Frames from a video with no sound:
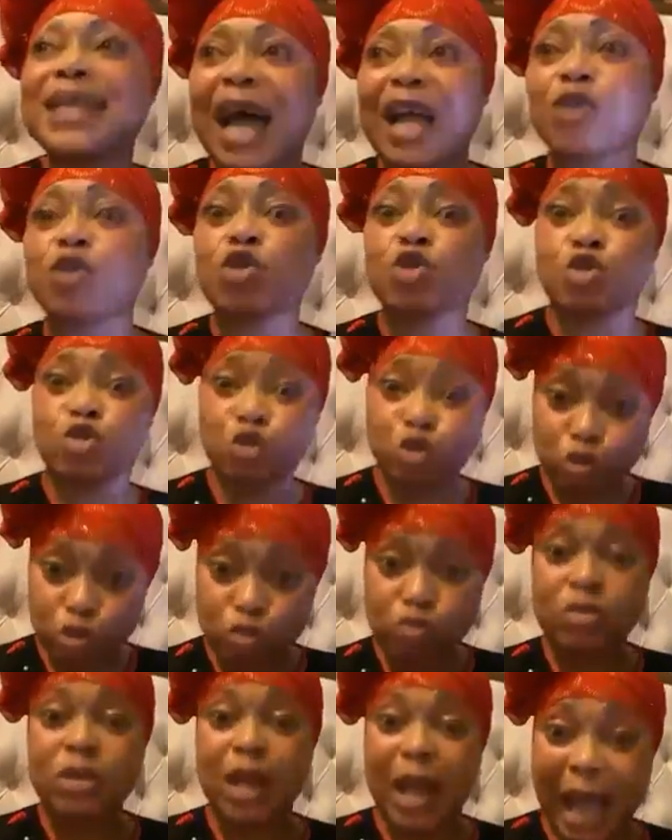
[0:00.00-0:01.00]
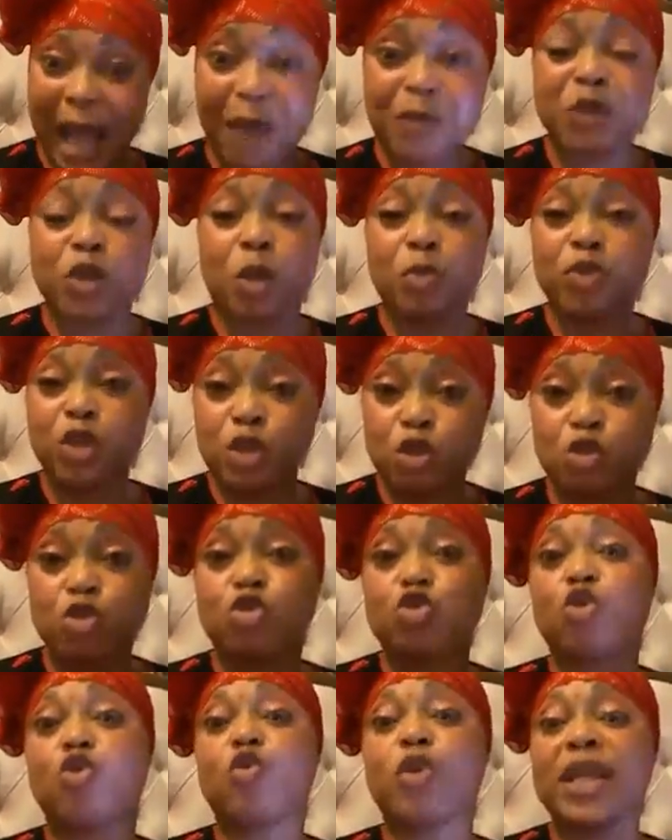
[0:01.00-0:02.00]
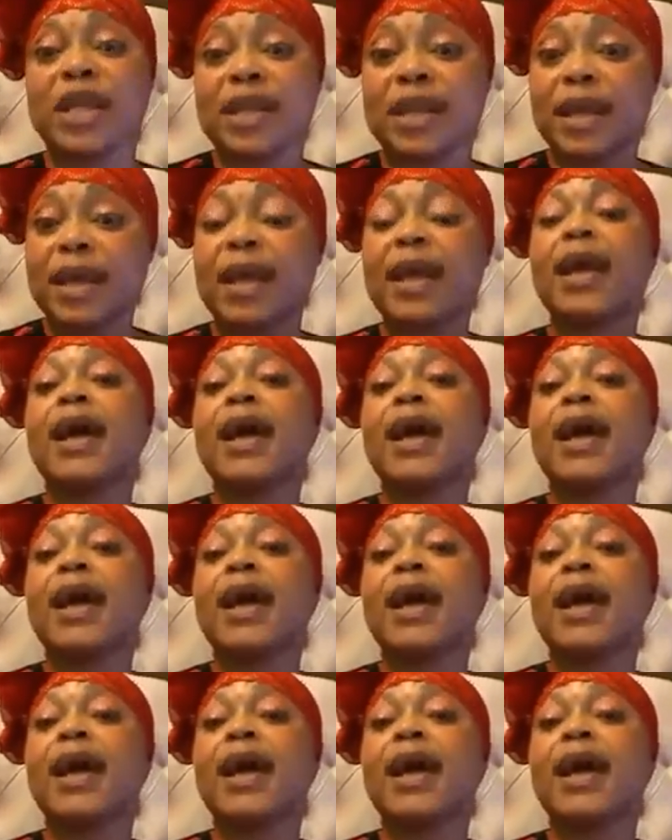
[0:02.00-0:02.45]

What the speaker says: that used to have something to do with